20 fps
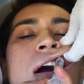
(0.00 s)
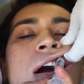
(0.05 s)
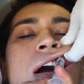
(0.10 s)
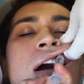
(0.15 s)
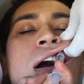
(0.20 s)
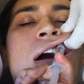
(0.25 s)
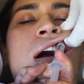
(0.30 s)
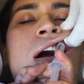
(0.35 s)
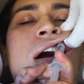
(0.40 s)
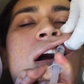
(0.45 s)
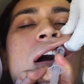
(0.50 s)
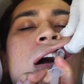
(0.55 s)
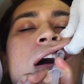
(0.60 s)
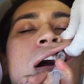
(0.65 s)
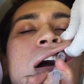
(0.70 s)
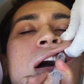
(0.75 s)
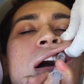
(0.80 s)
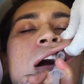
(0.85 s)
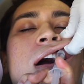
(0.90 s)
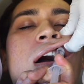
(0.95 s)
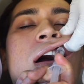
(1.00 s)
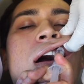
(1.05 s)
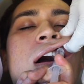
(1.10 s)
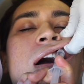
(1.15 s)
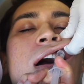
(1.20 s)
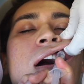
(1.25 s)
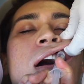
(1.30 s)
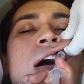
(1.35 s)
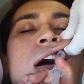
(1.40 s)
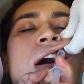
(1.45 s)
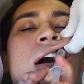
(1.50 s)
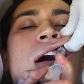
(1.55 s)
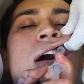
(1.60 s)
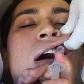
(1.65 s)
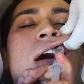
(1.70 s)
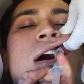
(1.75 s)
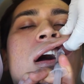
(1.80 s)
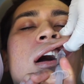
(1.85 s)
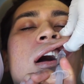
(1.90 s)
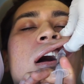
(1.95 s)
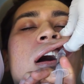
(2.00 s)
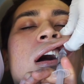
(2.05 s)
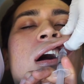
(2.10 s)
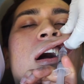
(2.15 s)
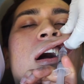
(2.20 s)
You feel a burn? Good.